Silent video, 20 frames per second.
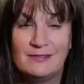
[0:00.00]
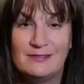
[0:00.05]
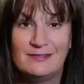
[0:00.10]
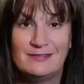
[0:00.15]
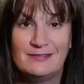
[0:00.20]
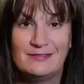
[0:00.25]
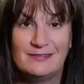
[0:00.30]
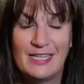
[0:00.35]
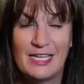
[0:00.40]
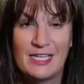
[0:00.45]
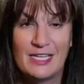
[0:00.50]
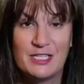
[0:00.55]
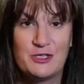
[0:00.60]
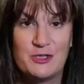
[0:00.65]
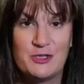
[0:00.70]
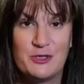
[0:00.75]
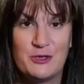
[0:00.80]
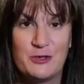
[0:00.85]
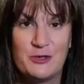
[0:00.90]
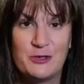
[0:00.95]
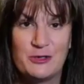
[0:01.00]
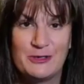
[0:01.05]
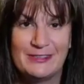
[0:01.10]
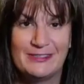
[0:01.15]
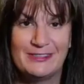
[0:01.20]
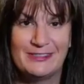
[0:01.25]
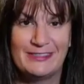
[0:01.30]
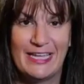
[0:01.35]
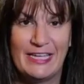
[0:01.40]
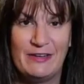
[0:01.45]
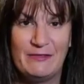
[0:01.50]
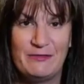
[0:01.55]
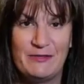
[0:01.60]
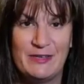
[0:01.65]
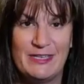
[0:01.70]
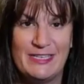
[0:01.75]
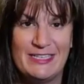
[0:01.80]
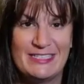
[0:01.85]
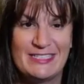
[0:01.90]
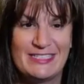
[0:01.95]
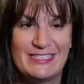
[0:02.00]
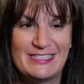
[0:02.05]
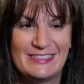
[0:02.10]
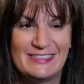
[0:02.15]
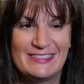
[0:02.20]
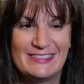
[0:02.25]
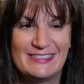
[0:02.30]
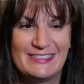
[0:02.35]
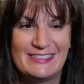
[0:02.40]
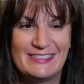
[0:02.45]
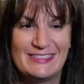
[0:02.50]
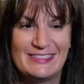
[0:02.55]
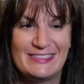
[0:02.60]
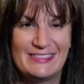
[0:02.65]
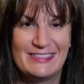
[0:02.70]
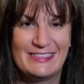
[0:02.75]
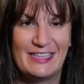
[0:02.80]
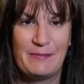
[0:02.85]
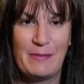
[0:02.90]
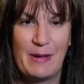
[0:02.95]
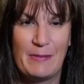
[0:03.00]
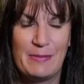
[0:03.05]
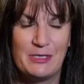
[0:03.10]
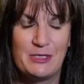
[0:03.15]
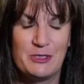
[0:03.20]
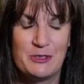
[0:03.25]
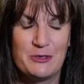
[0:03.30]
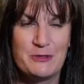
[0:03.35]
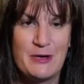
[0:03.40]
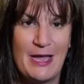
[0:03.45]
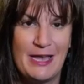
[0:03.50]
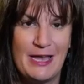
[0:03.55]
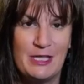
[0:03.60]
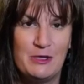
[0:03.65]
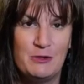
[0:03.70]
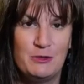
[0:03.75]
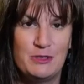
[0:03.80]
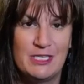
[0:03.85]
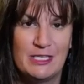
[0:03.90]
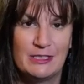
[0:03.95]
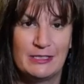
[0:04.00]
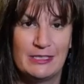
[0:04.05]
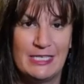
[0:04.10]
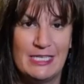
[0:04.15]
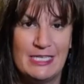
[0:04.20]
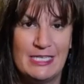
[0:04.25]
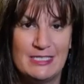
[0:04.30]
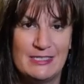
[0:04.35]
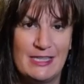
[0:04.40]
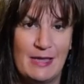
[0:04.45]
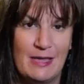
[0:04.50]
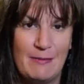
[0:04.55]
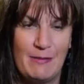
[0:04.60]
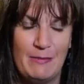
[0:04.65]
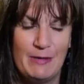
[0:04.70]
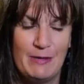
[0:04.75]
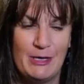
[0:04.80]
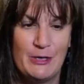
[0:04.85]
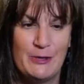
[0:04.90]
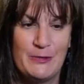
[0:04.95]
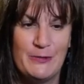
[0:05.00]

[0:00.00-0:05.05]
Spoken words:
that is due, late fees that might be due, any utilities that may be due.